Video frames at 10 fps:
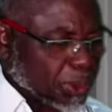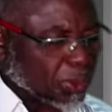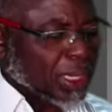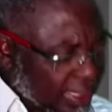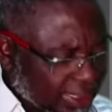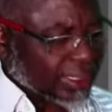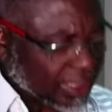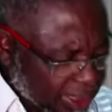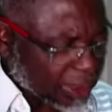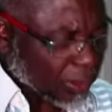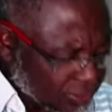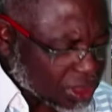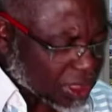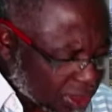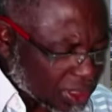to you in the name of
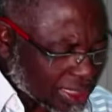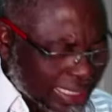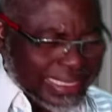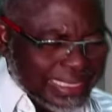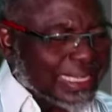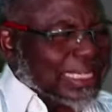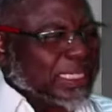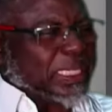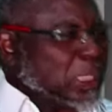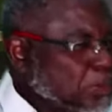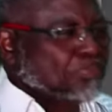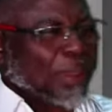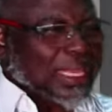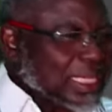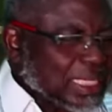Jesus. The
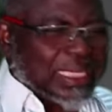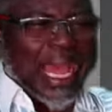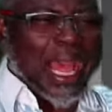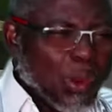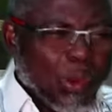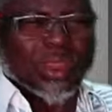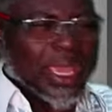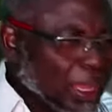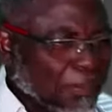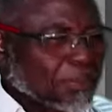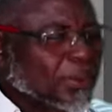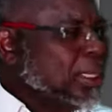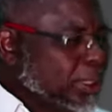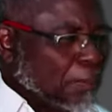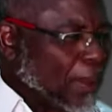dispenser of help,
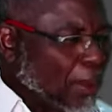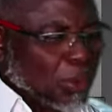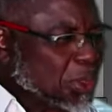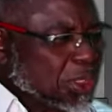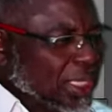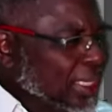the Bible will